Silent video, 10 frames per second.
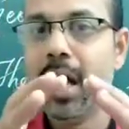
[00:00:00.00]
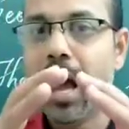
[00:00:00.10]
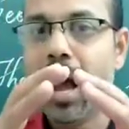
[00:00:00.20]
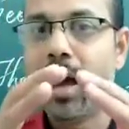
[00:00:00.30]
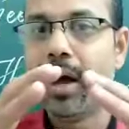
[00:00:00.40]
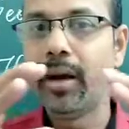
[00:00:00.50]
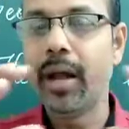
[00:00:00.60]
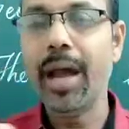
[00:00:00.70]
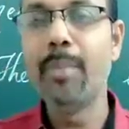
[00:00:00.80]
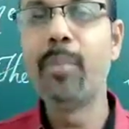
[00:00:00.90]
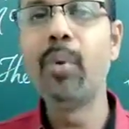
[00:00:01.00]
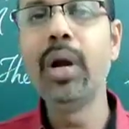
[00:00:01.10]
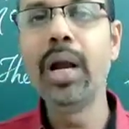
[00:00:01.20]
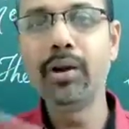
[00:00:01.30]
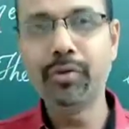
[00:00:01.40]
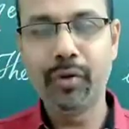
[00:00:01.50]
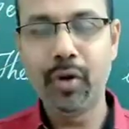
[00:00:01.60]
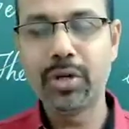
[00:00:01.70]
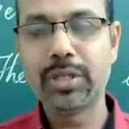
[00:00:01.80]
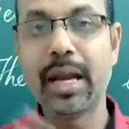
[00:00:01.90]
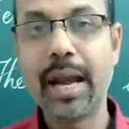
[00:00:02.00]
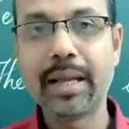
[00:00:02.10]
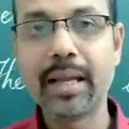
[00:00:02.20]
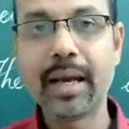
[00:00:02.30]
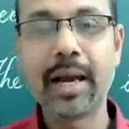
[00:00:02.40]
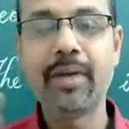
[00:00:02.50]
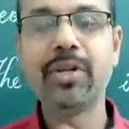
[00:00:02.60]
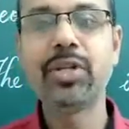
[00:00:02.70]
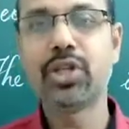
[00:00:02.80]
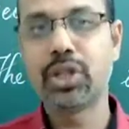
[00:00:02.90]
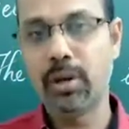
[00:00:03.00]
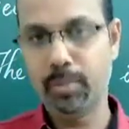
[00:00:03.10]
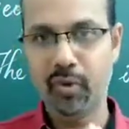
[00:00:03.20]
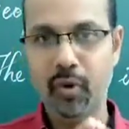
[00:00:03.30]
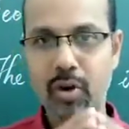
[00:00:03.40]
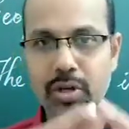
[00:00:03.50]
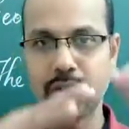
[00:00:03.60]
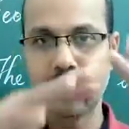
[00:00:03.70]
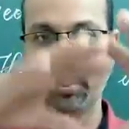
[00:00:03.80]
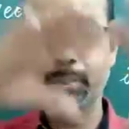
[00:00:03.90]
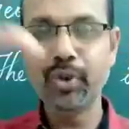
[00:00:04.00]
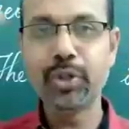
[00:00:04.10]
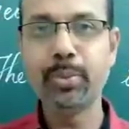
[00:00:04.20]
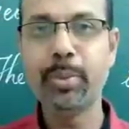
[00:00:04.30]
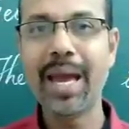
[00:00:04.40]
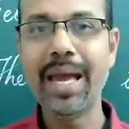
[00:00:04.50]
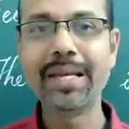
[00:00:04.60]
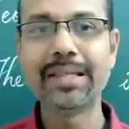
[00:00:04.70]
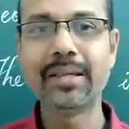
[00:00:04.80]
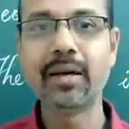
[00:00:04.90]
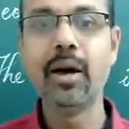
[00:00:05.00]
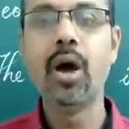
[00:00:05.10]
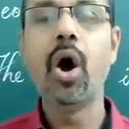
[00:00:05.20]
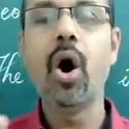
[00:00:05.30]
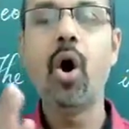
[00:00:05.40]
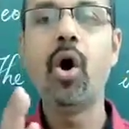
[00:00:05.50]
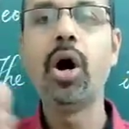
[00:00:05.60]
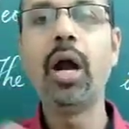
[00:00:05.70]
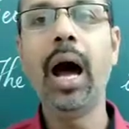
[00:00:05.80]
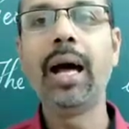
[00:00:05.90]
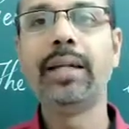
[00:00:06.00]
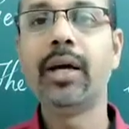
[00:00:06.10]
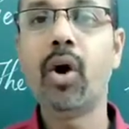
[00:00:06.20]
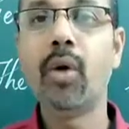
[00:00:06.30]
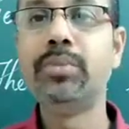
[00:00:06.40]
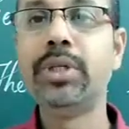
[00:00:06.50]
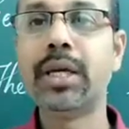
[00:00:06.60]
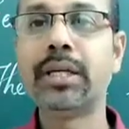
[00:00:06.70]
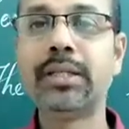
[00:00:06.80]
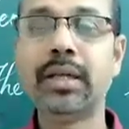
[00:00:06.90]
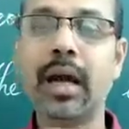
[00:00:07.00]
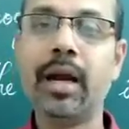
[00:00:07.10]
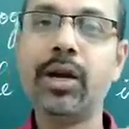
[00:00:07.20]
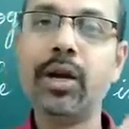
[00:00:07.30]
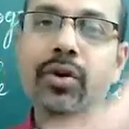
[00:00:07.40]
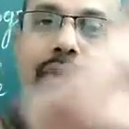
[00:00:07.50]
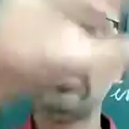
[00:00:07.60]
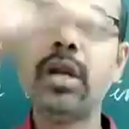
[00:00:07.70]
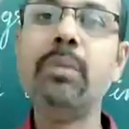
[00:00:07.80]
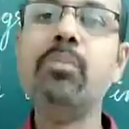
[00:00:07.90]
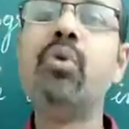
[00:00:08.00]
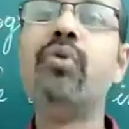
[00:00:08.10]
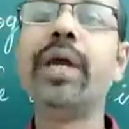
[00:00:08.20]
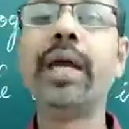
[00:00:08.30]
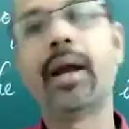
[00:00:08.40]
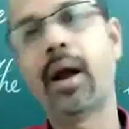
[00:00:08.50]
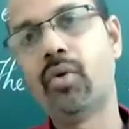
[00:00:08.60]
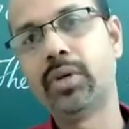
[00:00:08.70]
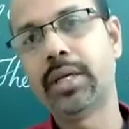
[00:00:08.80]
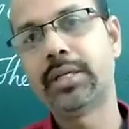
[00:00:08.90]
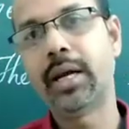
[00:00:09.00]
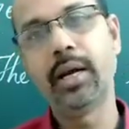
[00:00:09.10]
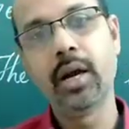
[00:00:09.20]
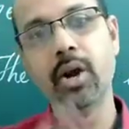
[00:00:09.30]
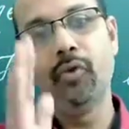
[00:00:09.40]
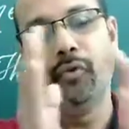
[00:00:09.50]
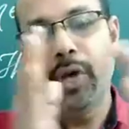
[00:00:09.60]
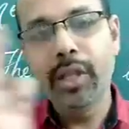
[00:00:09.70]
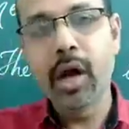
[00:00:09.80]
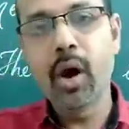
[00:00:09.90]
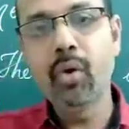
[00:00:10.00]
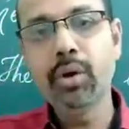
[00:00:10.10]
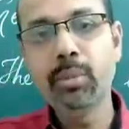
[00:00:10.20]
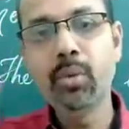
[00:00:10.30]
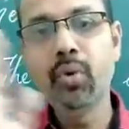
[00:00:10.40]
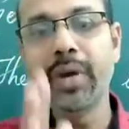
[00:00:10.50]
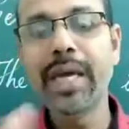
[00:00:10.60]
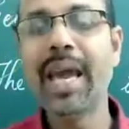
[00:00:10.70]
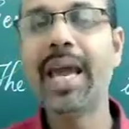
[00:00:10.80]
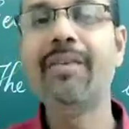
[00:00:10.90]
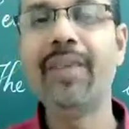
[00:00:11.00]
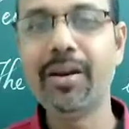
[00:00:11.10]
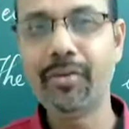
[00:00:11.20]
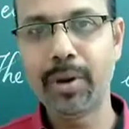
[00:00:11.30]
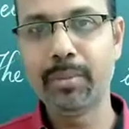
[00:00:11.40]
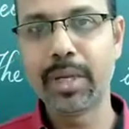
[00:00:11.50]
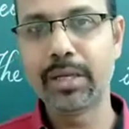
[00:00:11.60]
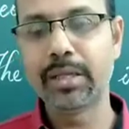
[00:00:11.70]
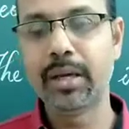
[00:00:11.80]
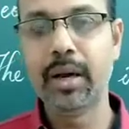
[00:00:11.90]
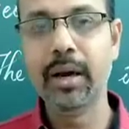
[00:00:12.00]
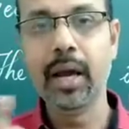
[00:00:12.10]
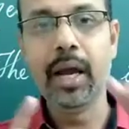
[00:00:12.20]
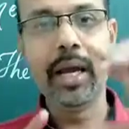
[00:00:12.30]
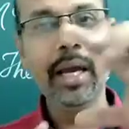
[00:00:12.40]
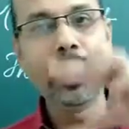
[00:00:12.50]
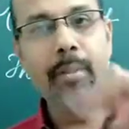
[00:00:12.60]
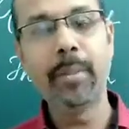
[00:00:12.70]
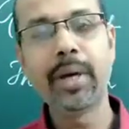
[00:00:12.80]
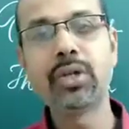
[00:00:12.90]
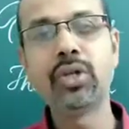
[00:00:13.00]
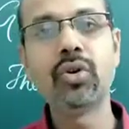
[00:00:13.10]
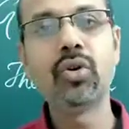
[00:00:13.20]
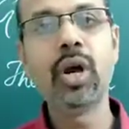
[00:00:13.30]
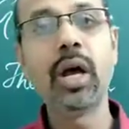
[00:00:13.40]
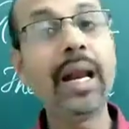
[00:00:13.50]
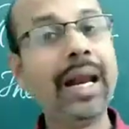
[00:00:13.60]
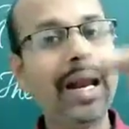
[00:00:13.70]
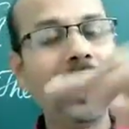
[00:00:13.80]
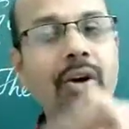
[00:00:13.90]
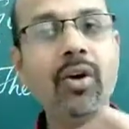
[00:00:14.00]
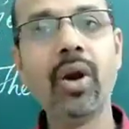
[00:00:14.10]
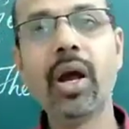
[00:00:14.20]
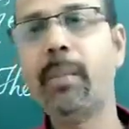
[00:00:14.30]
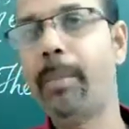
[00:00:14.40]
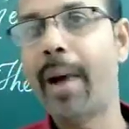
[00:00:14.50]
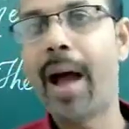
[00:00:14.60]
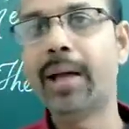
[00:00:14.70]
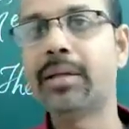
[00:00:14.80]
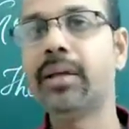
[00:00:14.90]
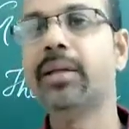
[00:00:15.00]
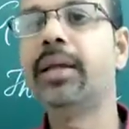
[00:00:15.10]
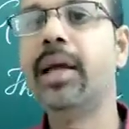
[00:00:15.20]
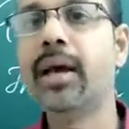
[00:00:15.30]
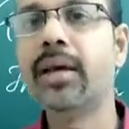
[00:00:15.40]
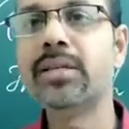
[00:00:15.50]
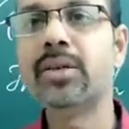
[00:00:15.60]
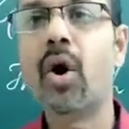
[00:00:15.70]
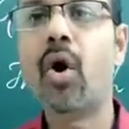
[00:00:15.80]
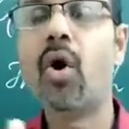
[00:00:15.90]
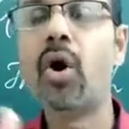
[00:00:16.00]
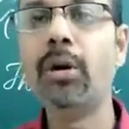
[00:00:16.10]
and a pulling force like the gravitational force, which makes all other objects continuously moving around the sun without moving away from the sun in a particular regular path. There is all